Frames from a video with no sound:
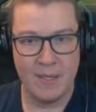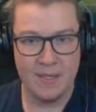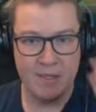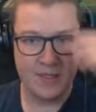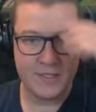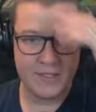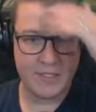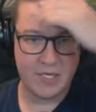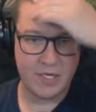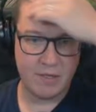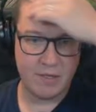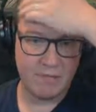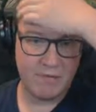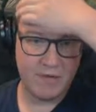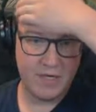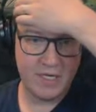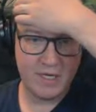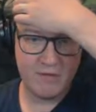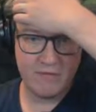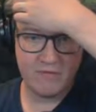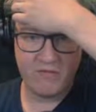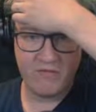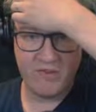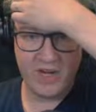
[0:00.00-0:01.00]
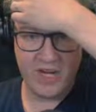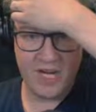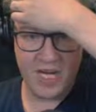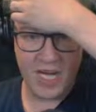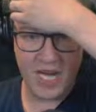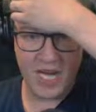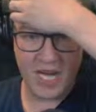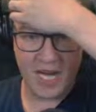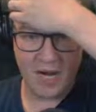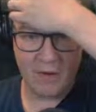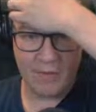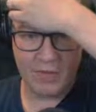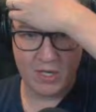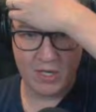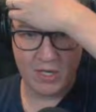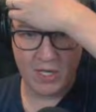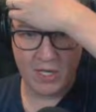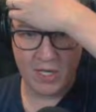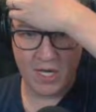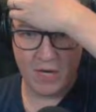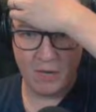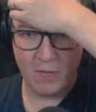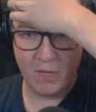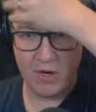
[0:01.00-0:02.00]
So really, I
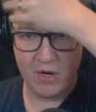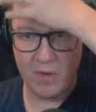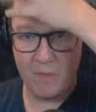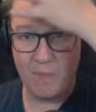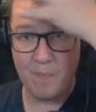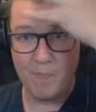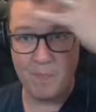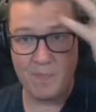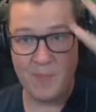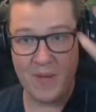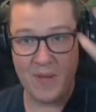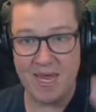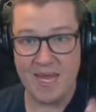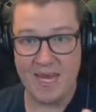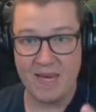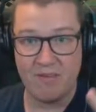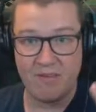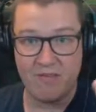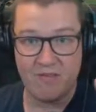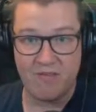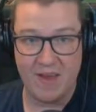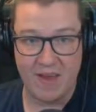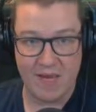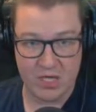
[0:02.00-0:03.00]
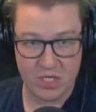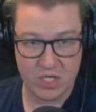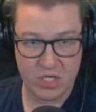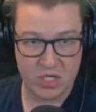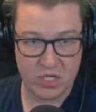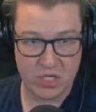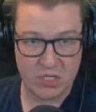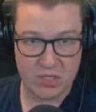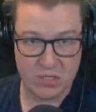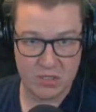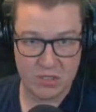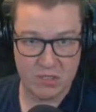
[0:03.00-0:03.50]
want a big fish.